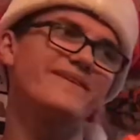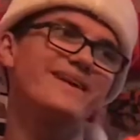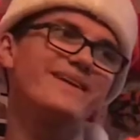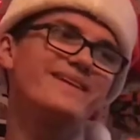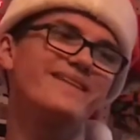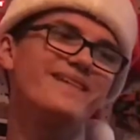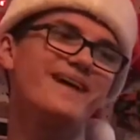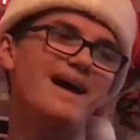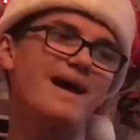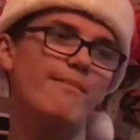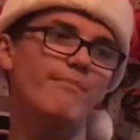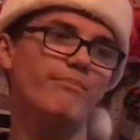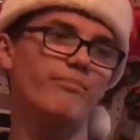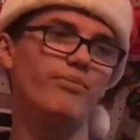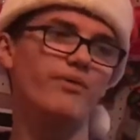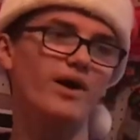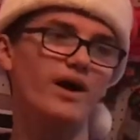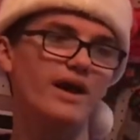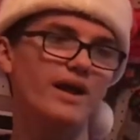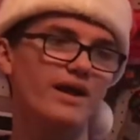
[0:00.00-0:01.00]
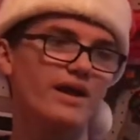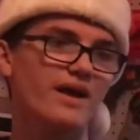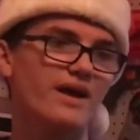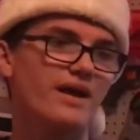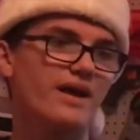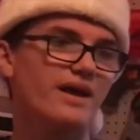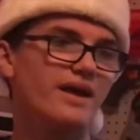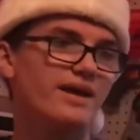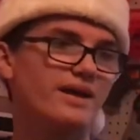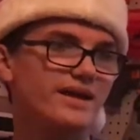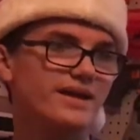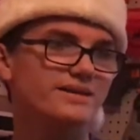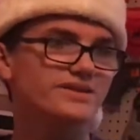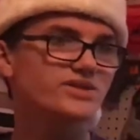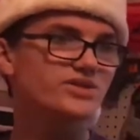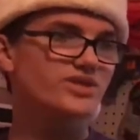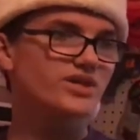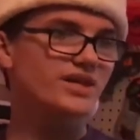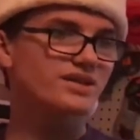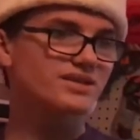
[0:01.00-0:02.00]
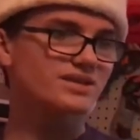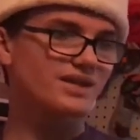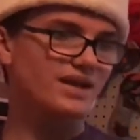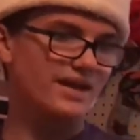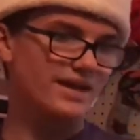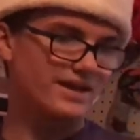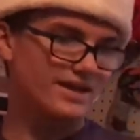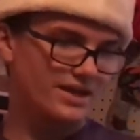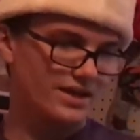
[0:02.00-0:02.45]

of that, but it's just like,